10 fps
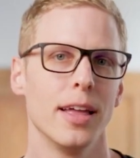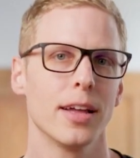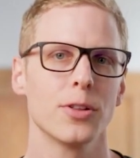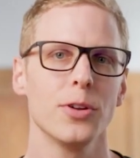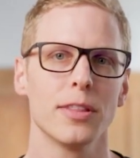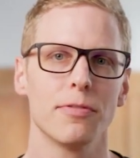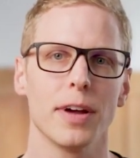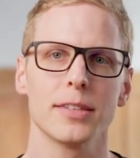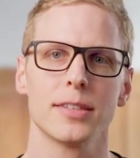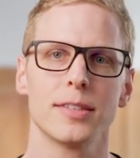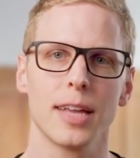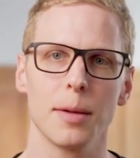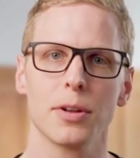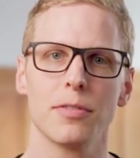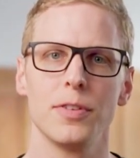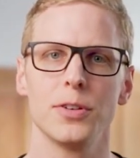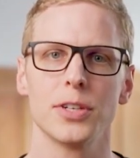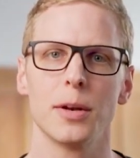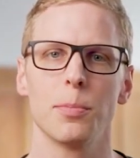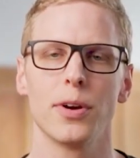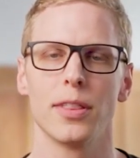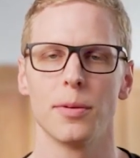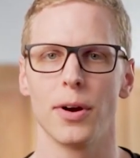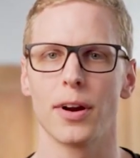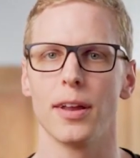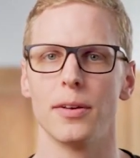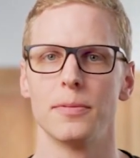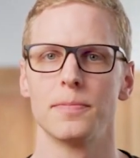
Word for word: including the fastest stable diffusion endpoint in the market,